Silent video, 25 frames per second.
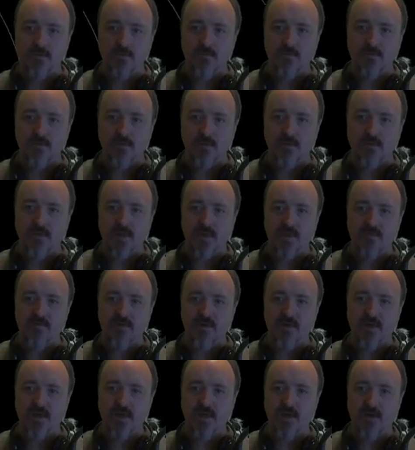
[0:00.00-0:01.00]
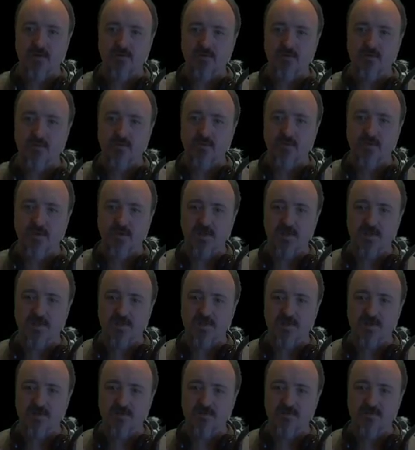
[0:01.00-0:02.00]
I don't have an encounter with it,
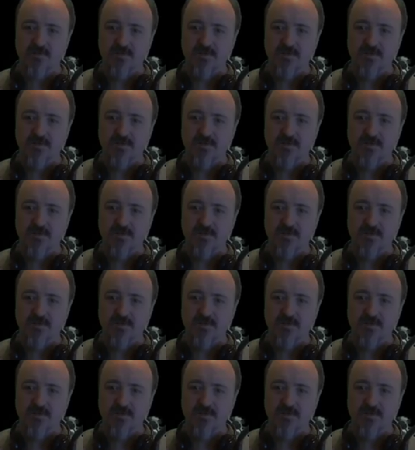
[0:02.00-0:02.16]
so...